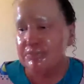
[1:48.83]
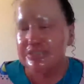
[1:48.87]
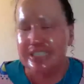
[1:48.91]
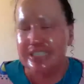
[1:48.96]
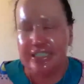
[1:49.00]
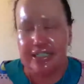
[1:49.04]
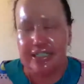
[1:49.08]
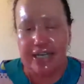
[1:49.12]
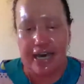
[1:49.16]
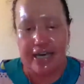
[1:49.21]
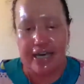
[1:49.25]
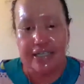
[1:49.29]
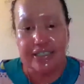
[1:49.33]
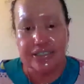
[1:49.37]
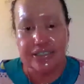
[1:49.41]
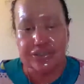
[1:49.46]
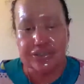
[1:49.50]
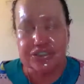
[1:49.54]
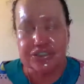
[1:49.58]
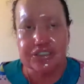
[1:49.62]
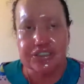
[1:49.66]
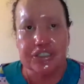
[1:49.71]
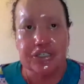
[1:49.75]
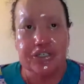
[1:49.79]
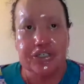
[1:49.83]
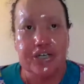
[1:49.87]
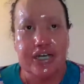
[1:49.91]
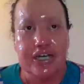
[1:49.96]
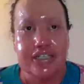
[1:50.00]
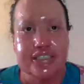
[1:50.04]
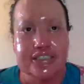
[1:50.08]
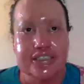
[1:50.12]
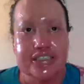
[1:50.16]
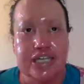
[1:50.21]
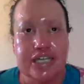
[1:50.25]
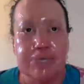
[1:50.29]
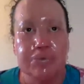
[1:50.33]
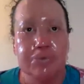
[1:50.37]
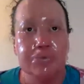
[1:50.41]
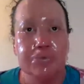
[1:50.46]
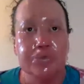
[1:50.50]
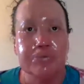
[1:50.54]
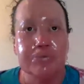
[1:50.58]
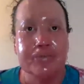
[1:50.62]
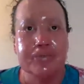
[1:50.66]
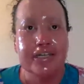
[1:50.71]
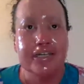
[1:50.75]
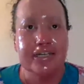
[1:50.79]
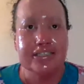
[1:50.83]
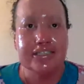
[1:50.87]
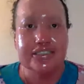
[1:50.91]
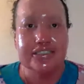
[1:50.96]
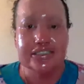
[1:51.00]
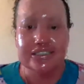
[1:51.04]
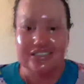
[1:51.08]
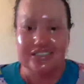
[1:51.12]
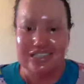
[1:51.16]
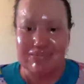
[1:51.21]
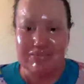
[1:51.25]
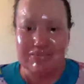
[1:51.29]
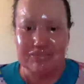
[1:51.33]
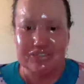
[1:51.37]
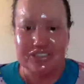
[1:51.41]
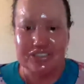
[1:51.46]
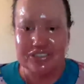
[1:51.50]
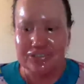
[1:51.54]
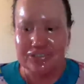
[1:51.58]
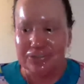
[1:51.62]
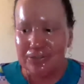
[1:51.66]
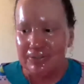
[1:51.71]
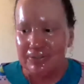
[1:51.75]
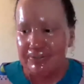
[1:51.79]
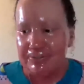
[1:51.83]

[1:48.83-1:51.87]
Gail is also a disabled woman and she's Aboriginal.